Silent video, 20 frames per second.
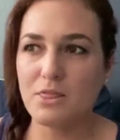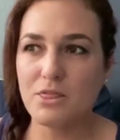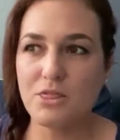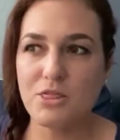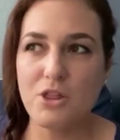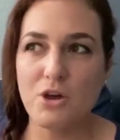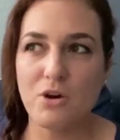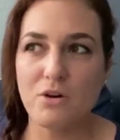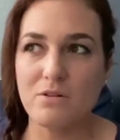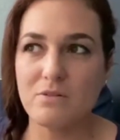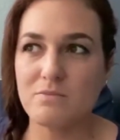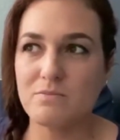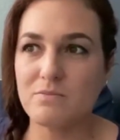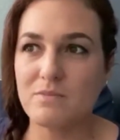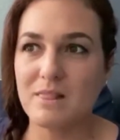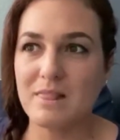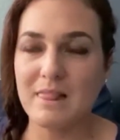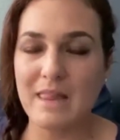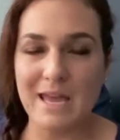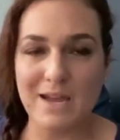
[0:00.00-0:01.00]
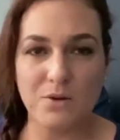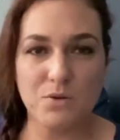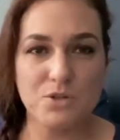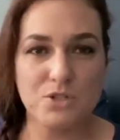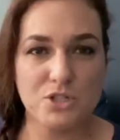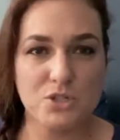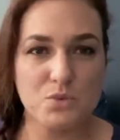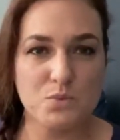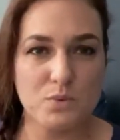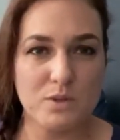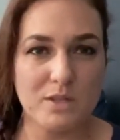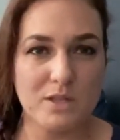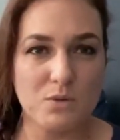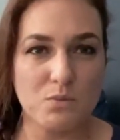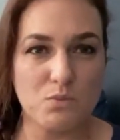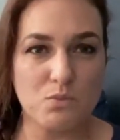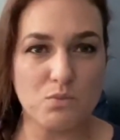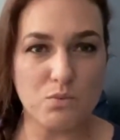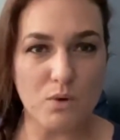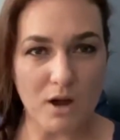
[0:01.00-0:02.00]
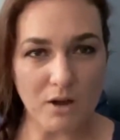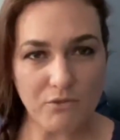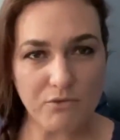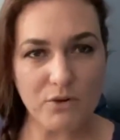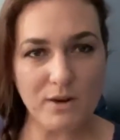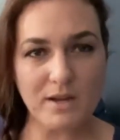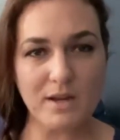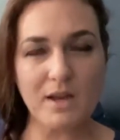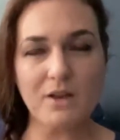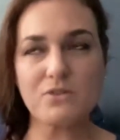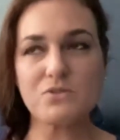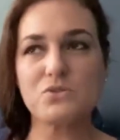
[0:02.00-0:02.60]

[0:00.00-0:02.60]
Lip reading: The language is really rough right now.